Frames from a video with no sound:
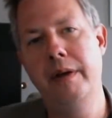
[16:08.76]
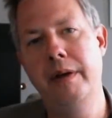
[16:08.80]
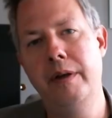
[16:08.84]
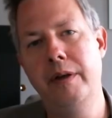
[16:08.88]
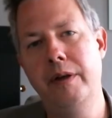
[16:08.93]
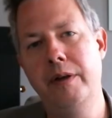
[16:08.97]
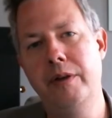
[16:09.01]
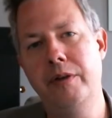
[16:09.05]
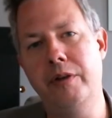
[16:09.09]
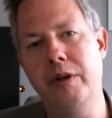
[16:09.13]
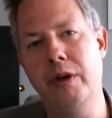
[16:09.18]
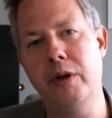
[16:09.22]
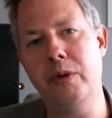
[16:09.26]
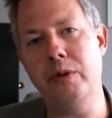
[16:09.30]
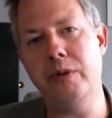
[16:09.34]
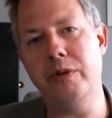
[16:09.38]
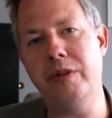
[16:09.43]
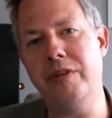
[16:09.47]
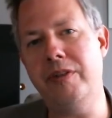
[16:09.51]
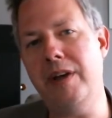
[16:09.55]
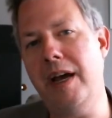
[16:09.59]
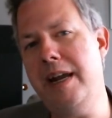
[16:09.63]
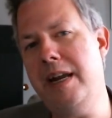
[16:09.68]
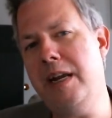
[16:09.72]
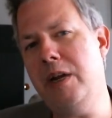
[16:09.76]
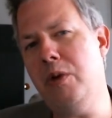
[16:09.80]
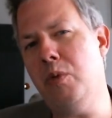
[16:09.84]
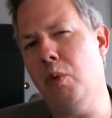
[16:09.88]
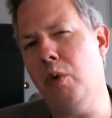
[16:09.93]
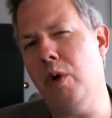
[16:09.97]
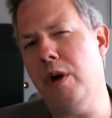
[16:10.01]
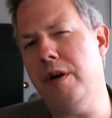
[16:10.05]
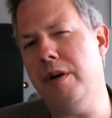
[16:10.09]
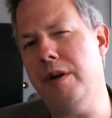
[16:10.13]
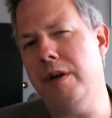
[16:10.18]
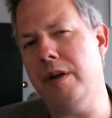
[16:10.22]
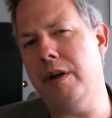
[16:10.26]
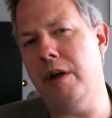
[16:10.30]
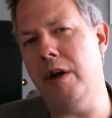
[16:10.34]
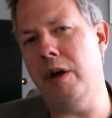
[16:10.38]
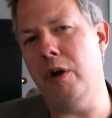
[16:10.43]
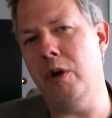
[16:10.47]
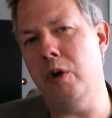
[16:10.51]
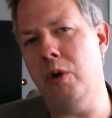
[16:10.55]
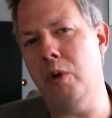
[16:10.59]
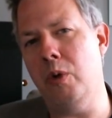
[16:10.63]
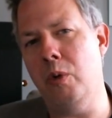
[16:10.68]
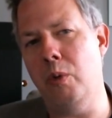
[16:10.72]
So deciding where to
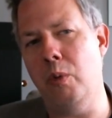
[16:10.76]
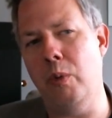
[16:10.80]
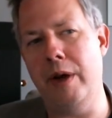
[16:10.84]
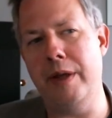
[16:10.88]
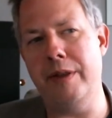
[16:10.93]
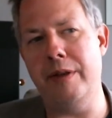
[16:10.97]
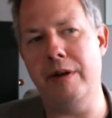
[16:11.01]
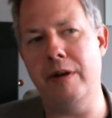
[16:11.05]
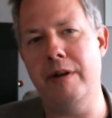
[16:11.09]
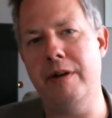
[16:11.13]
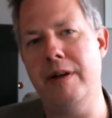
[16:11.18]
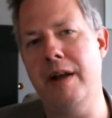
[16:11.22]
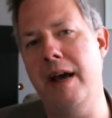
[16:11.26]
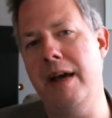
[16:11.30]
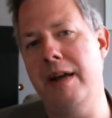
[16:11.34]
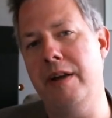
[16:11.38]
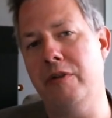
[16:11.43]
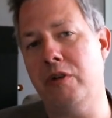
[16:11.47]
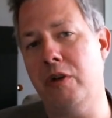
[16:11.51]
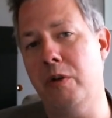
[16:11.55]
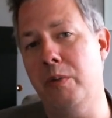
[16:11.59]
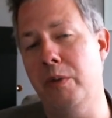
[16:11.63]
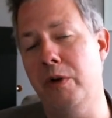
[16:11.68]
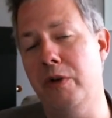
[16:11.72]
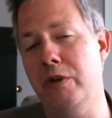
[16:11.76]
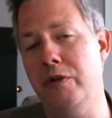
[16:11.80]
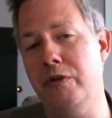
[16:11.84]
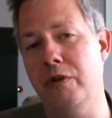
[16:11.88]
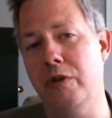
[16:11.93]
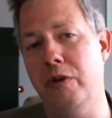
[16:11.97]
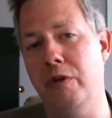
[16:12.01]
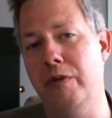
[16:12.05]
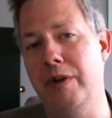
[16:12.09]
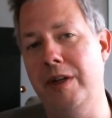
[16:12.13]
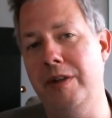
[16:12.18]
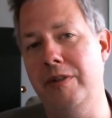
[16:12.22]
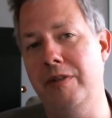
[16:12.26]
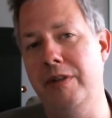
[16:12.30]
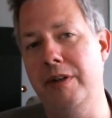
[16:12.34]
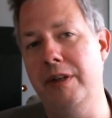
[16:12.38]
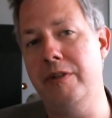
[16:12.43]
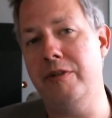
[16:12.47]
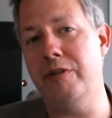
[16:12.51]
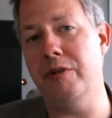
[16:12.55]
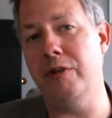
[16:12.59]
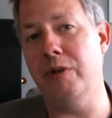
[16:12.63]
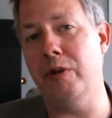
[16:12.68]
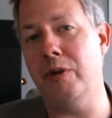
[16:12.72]
go, whether or not it's commercial or
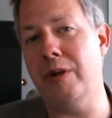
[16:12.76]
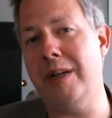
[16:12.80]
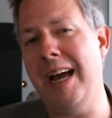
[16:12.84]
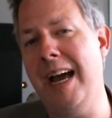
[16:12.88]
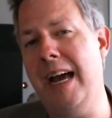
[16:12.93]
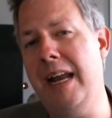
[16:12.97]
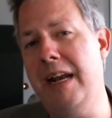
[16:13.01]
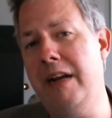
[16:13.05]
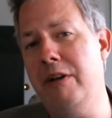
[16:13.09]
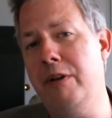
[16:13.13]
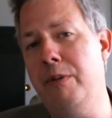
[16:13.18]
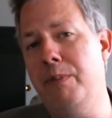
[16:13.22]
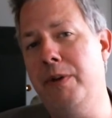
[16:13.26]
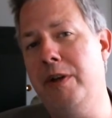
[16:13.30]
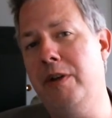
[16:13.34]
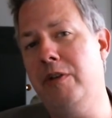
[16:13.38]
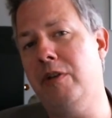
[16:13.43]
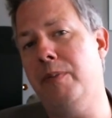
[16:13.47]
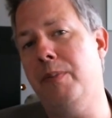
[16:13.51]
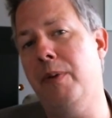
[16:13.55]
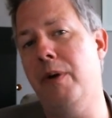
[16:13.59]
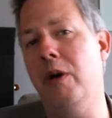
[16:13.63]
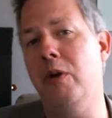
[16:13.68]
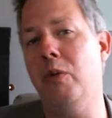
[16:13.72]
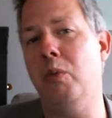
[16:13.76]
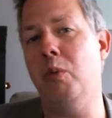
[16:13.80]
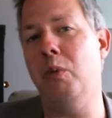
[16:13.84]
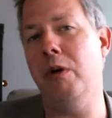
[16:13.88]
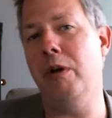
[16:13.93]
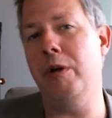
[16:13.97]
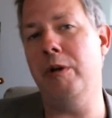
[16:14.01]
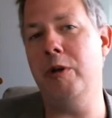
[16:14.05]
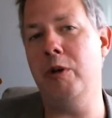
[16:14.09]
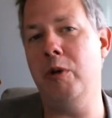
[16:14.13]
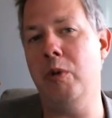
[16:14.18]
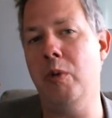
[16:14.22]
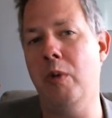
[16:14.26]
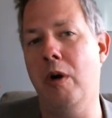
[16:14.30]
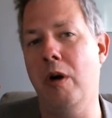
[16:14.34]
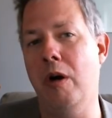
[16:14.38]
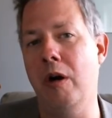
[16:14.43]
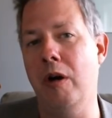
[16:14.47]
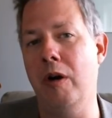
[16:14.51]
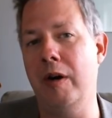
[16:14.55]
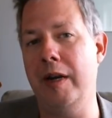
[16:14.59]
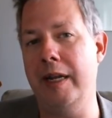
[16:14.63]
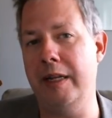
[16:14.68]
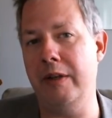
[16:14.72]
residential, kind of depends upon where you
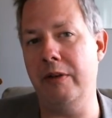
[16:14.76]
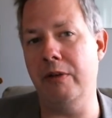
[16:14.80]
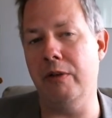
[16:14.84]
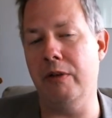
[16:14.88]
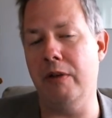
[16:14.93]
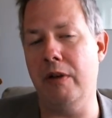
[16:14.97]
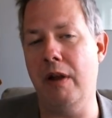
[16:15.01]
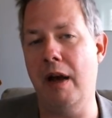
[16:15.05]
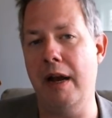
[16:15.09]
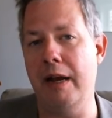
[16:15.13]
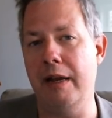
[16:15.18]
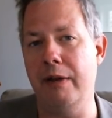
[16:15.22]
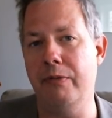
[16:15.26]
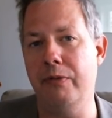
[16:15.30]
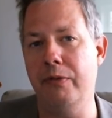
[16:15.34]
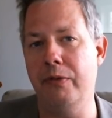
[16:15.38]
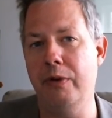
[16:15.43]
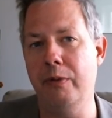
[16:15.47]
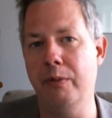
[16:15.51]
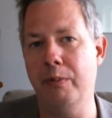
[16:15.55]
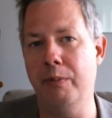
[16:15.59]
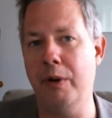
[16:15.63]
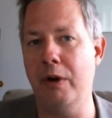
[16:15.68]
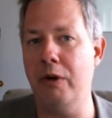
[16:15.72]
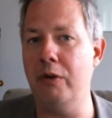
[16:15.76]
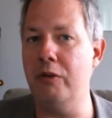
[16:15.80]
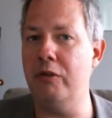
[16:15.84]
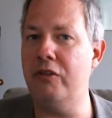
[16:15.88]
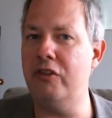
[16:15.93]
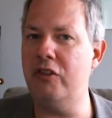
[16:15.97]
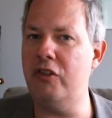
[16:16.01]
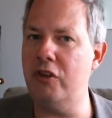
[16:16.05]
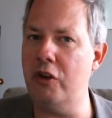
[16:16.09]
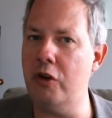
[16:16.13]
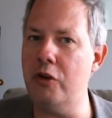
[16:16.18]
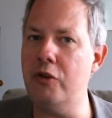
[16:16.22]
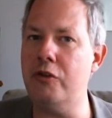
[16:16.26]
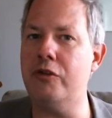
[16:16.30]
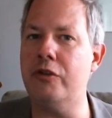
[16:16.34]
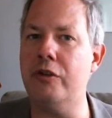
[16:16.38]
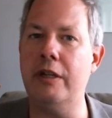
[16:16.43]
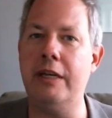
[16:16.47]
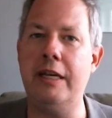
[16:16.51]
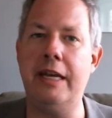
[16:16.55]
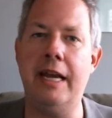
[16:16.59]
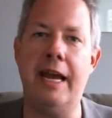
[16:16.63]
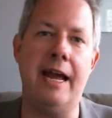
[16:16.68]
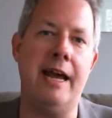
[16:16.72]
are in your life, both
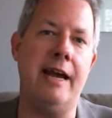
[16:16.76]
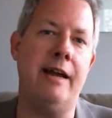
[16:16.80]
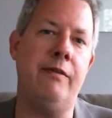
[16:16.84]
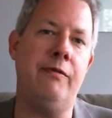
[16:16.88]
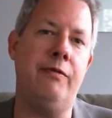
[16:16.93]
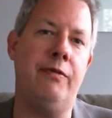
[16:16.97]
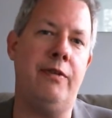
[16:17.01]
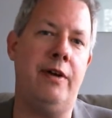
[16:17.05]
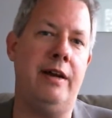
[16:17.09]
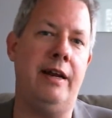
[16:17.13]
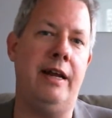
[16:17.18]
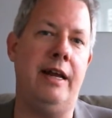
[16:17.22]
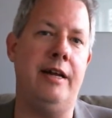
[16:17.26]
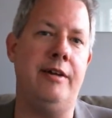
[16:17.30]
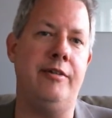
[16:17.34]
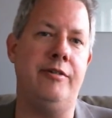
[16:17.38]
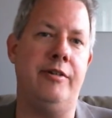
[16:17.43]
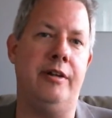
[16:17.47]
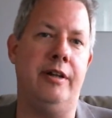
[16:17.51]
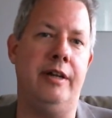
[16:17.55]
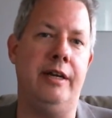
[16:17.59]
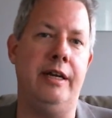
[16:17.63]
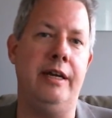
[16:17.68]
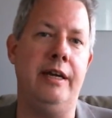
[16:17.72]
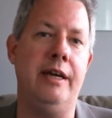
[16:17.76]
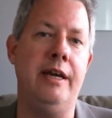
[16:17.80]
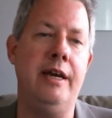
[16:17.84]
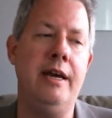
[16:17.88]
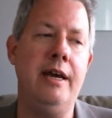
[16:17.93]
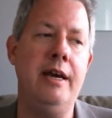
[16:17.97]
socially and financially.